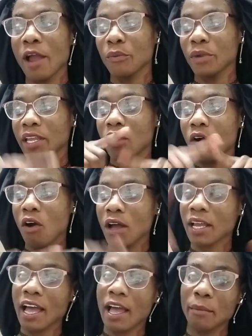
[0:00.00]
I read
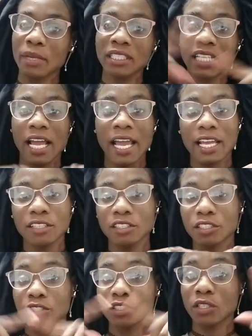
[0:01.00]
all comments. I
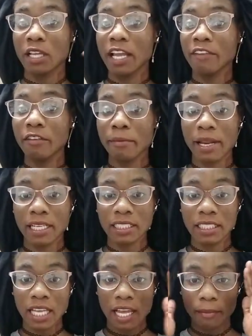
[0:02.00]
answer to
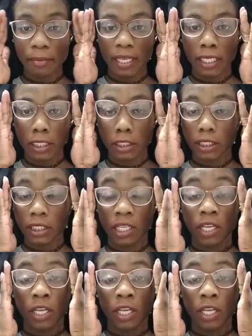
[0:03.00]
everybody's comments.